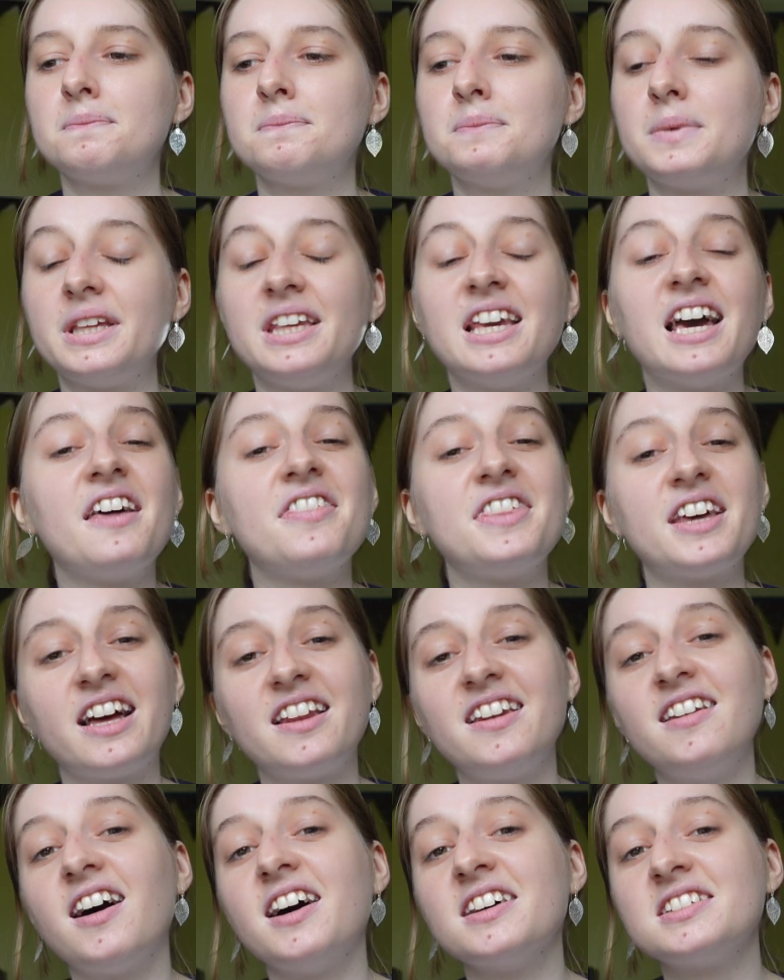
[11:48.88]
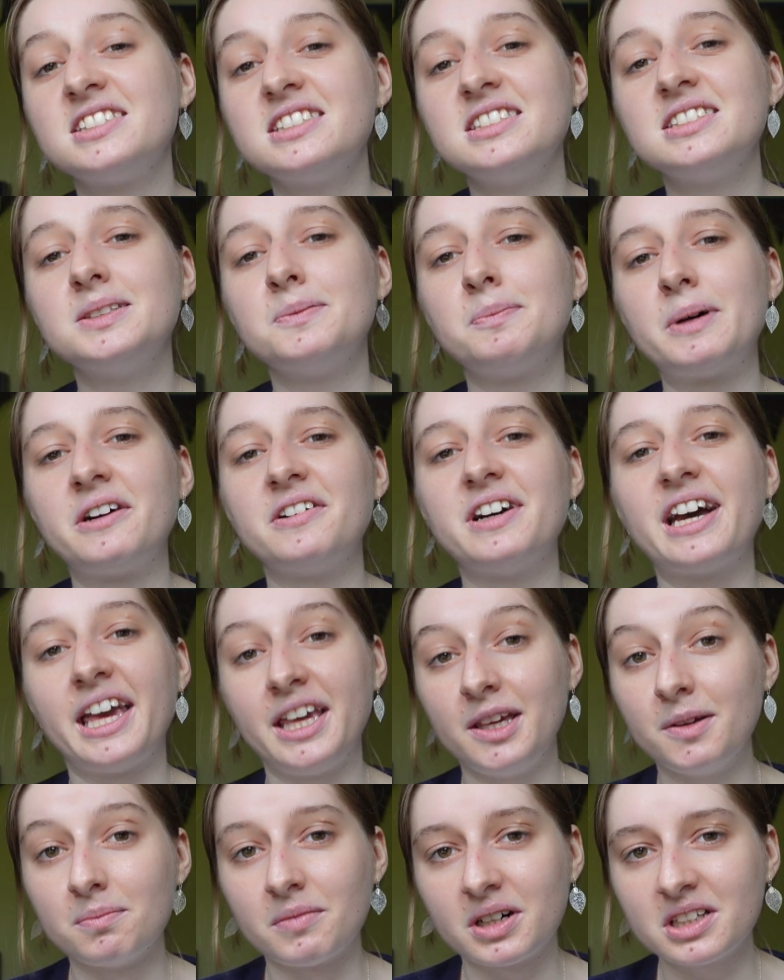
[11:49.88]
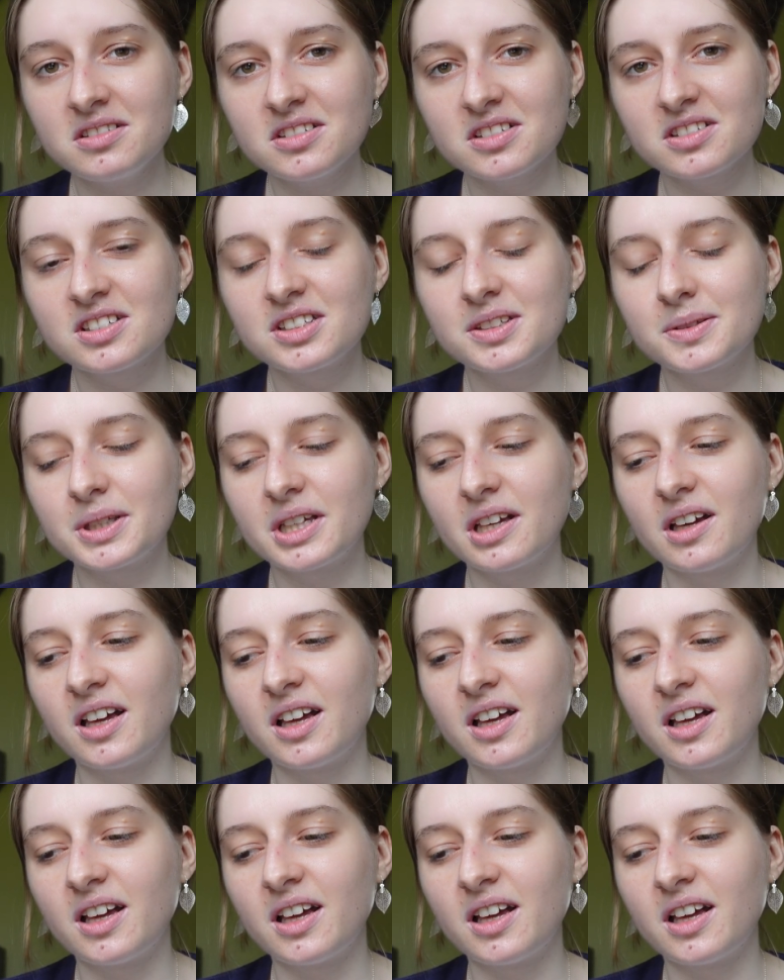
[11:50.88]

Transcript: But yeah, that lasted about 8 months,